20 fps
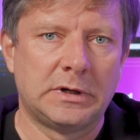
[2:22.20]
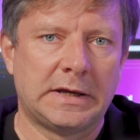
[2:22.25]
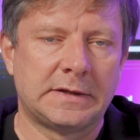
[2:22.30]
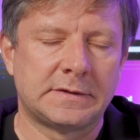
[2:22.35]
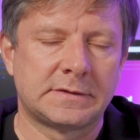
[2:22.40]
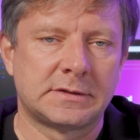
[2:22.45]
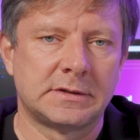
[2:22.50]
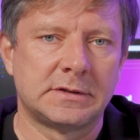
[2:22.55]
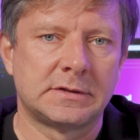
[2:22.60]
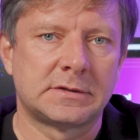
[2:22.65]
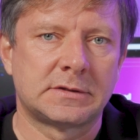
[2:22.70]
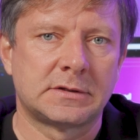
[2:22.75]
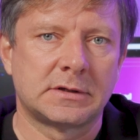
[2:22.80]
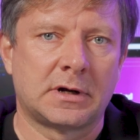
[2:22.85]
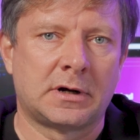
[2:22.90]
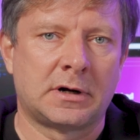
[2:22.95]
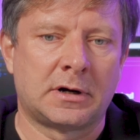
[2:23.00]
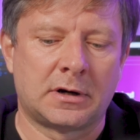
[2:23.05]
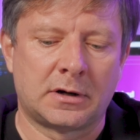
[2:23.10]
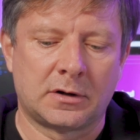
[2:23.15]

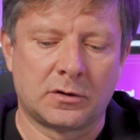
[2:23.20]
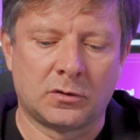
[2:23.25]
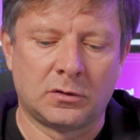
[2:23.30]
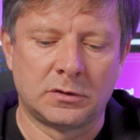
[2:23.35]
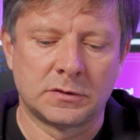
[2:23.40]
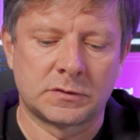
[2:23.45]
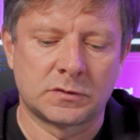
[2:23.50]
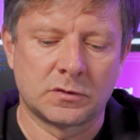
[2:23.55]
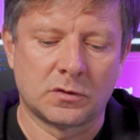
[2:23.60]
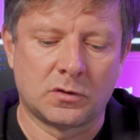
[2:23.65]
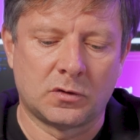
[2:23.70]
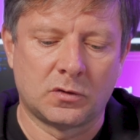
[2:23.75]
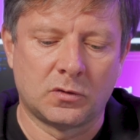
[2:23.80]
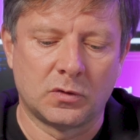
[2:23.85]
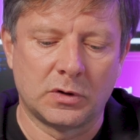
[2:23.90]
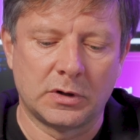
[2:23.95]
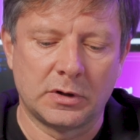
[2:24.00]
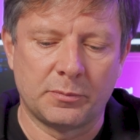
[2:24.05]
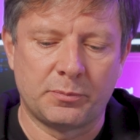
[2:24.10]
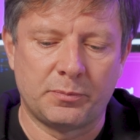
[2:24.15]
lenses are
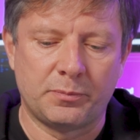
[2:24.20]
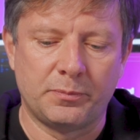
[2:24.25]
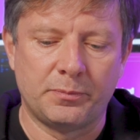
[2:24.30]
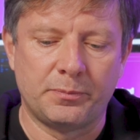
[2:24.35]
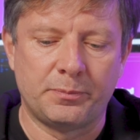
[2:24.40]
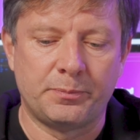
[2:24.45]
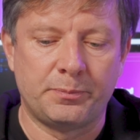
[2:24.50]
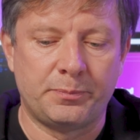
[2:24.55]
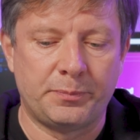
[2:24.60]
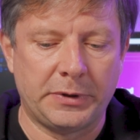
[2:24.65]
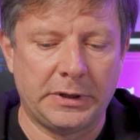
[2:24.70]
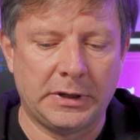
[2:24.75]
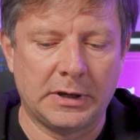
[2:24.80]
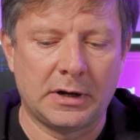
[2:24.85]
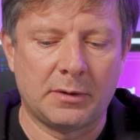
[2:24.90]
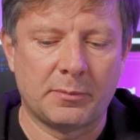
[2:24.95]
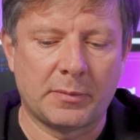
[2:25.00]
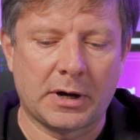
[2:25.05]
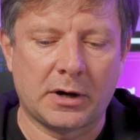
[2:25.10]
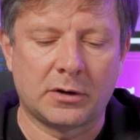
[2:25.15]
also
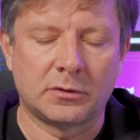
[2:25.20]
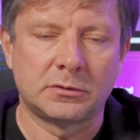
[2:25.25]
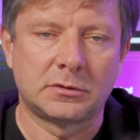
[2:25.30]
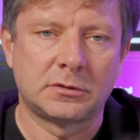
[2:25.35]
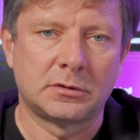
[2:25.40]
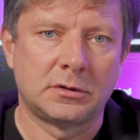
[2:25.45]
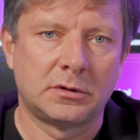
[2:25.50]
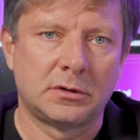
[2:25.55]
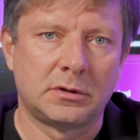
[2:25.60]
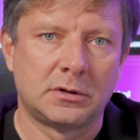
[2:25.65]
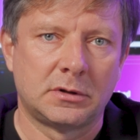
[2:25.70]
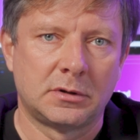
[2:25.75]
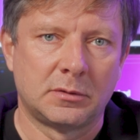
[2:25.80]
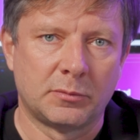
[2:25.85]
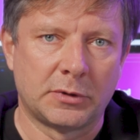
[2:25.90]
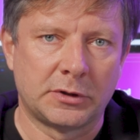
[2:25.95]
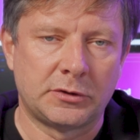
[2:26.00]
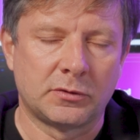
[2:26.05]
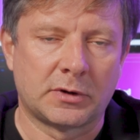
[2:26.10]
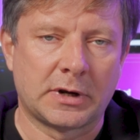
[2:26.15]
PL mount,
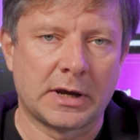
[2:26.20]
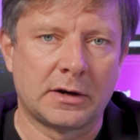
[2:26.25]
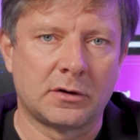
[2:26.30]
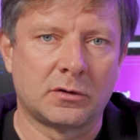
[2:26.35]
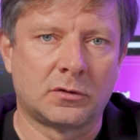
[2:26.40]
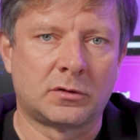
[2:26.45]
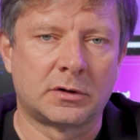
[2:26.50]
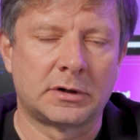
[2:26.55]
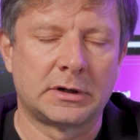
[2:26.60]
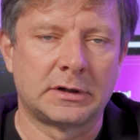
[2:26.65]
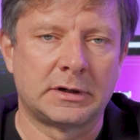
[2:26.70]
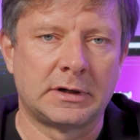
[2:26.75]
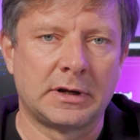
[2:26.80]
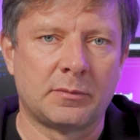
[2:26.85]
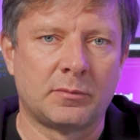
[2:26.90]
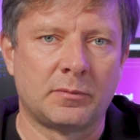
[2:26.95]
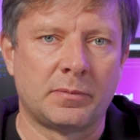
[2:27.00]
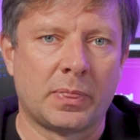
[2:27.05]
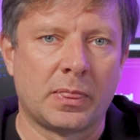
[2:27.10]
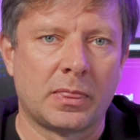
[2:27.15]
but you can order
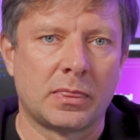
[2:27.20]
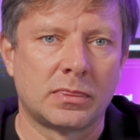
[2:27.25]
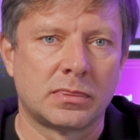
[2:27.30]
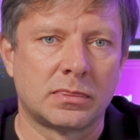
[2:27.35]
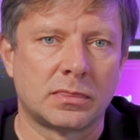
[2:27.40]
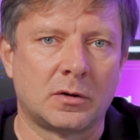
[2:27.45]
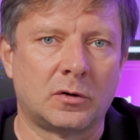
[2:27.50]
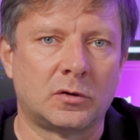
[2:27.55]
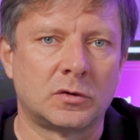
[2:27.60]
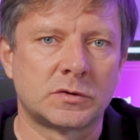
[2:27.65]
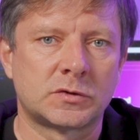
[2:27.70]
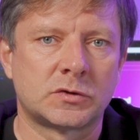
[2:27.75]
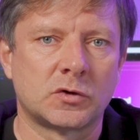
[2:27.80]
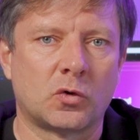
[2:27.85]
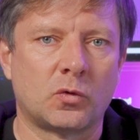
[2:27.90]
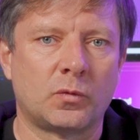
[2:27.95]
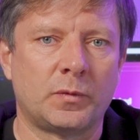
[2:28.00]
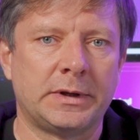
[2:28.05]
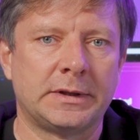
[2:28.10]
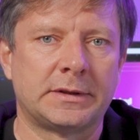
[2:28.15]
them
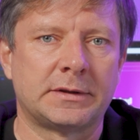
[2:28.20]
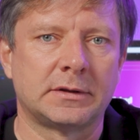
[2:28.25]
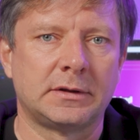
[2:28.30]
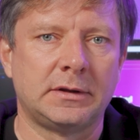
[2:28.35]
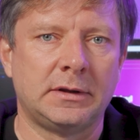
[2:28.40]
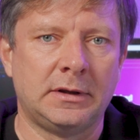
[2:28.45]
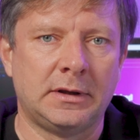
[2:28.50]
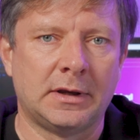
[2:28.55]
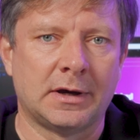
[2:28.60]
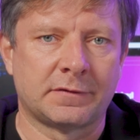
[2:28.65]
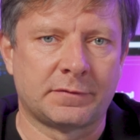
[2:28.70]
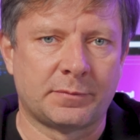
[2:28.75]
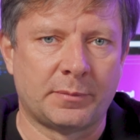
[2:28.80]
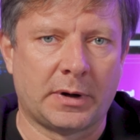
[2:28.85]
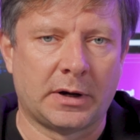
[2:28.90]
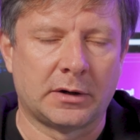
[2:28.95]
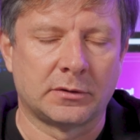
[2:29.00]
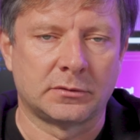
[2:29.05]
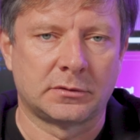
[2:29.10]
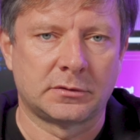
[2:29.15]
also with EF
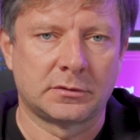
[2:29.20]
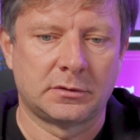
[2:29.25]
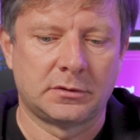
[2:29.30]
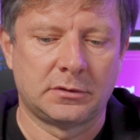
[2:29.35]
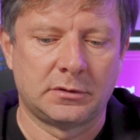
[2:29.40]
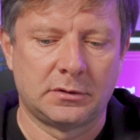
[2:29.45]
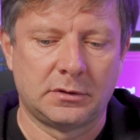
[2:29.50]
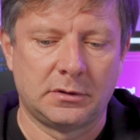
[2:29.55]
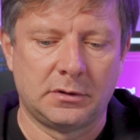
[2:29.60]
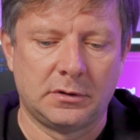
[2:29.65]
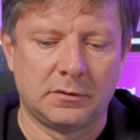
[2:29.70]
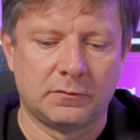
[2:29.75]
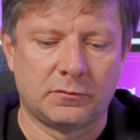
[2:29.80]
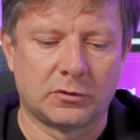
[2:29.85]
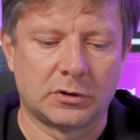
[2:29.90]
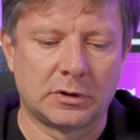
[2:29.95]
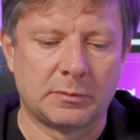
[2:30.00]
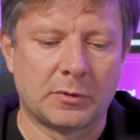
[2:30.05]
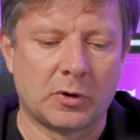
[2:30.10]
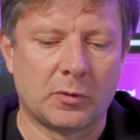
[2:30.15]
mount
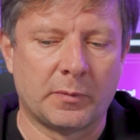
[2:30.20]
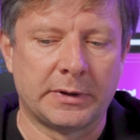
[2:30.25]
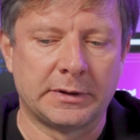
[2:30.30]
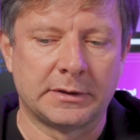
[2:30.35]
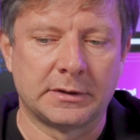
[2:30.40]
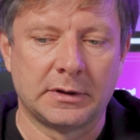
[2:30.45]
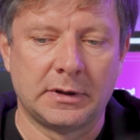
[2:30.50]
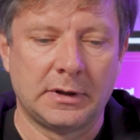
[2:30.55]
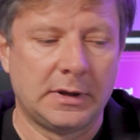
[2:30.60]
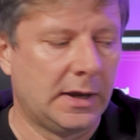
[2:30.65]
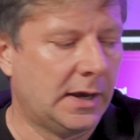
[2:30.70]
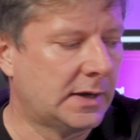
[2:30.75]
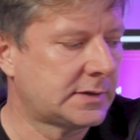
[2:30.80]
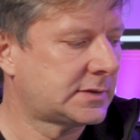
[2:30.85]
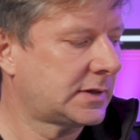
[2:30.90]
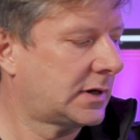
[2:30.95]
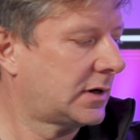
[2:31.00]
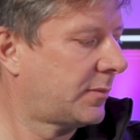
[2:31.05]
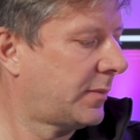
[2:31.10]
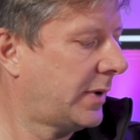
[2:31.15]
for the moment.
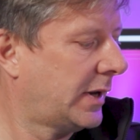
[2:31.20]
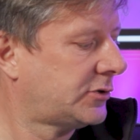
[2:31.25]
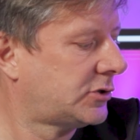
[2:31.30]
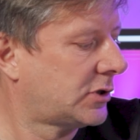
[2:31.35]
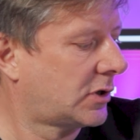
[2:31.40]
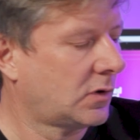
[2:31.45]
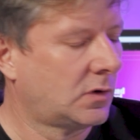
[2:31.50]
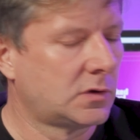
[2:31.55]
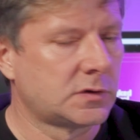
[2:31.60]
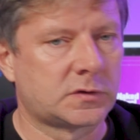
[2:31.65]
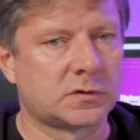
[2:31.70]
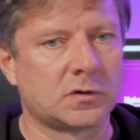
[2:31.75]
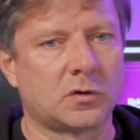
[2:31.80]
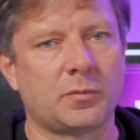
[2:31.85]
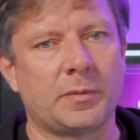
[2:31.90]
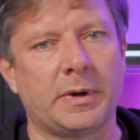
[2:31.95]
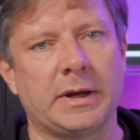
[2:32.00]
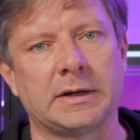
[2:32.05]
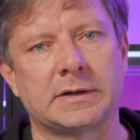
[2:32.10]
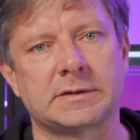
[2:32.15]
SLR Magic also
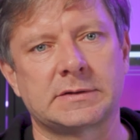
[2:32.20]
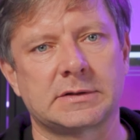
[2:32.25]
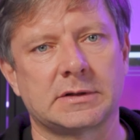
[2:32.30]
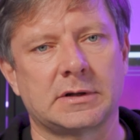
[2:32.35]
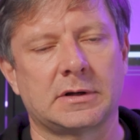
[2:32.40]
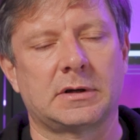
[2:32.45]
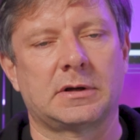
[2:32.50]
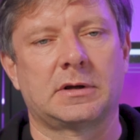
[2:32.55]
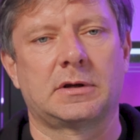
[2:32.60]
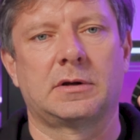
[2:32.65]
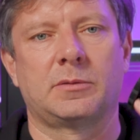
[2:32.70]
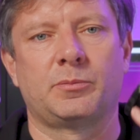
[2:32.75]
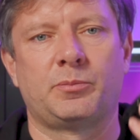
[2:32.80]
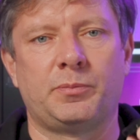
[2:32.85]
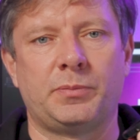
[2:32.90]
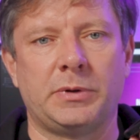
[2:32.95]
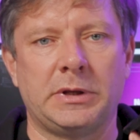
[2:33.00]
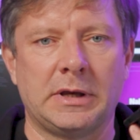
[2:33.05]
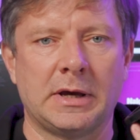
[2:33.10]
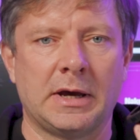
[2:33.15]
makes
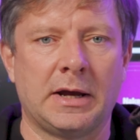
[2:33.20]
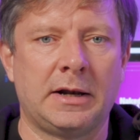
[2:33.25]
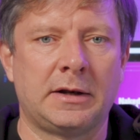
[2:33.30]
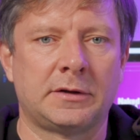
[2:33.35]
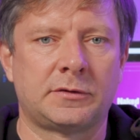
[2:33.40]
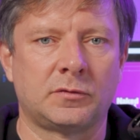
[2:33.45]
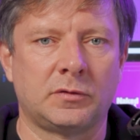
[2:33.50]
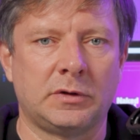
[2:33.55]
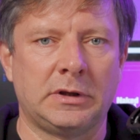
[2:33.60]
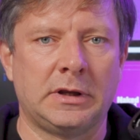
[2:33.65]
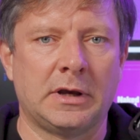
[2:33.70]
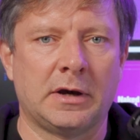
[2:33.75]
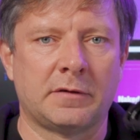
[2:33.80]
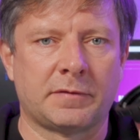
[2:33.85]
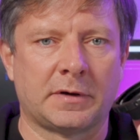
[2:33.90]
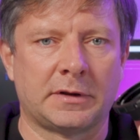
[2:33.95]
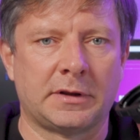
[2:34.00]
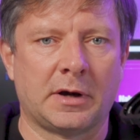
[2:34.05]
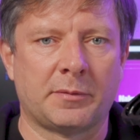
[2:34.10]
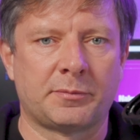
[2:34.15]
PL to
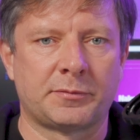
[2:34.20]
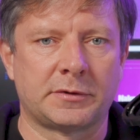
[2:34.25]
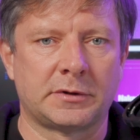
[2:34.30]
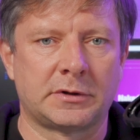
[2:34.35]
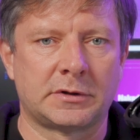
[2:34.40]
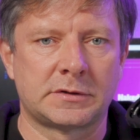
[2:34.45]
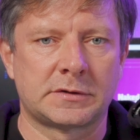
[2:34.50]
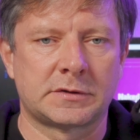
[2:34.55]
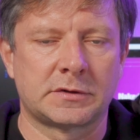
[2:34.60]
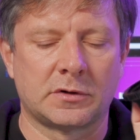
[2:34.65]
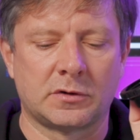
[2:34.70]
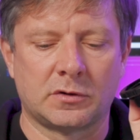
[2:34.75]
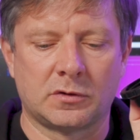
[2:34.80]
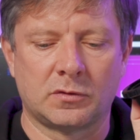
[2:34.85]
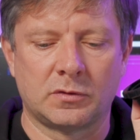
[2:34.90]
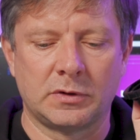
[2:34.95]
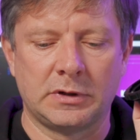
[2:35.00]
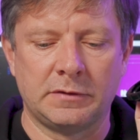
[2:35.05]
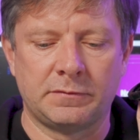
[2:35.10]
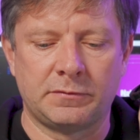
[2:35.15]
EF adapters,
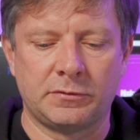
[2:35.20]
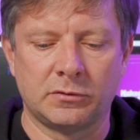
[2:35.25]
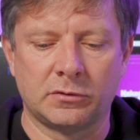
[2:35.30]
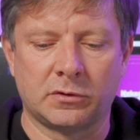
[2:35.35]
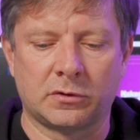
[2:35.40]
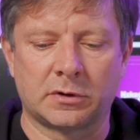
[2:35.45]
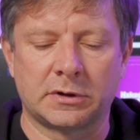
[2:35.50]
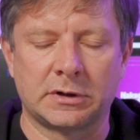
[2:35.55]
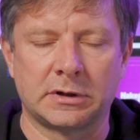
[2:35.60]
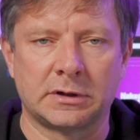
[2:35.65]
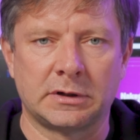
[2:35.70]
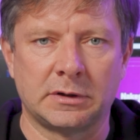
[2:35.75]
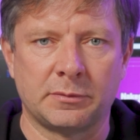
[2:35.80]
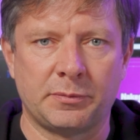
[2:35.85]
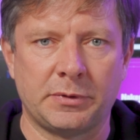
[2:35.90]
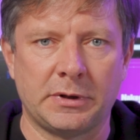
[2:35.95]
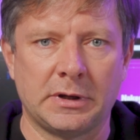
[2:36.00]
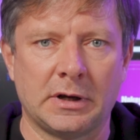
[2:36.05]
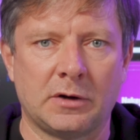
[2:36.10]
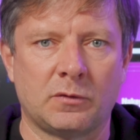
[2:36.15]
so if you order the
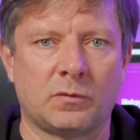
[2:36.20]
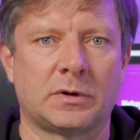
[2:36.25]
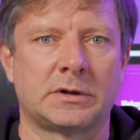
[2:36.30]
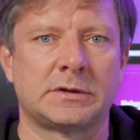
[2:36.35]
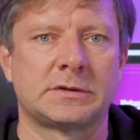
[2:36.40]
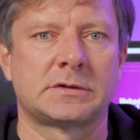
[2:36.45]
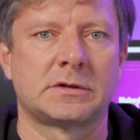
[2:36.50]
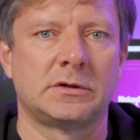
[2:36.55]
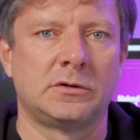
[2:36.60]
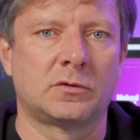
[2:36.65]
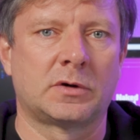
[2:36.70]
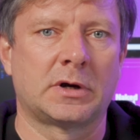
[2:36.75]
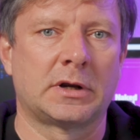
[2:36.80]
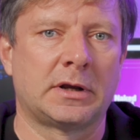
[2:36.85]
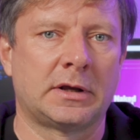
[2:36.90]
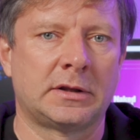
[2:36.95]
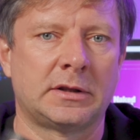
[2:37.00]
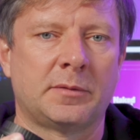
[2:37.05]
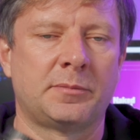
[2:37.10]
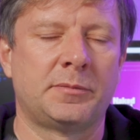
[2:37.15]
PL ones, you can
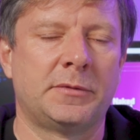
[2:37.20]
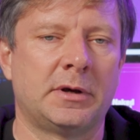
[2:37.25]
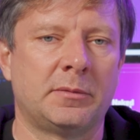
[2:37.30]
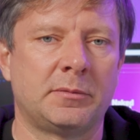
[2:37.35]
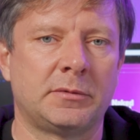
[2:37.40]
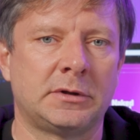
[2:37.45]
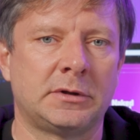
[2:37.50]
adapt them